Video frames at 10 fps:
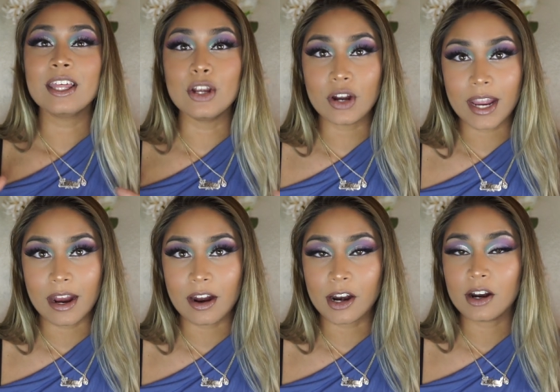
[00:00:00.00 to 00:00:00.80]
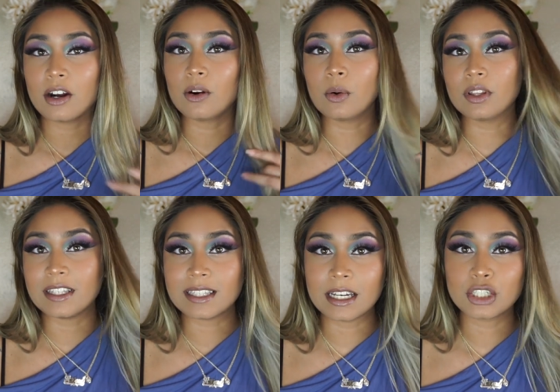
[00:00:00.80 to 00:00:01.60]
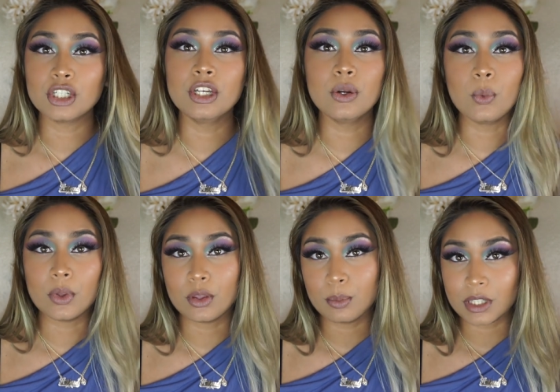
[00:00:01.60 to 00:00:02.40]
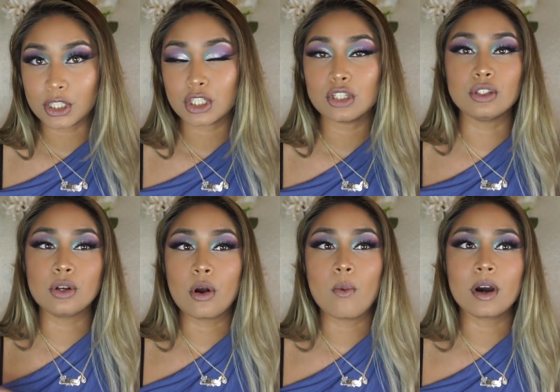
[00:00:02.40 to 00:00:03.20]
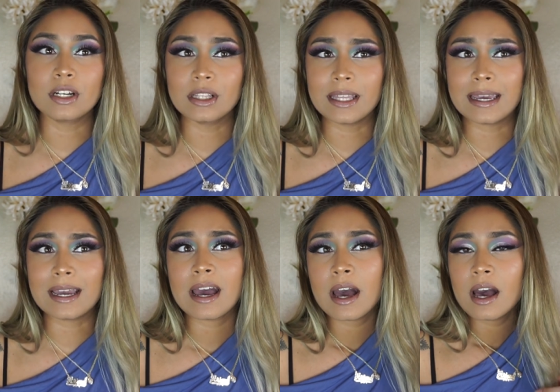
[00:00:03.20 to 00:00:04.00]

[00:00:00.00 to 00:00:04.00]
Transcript: your hair or the section with the bleach. You don't want to like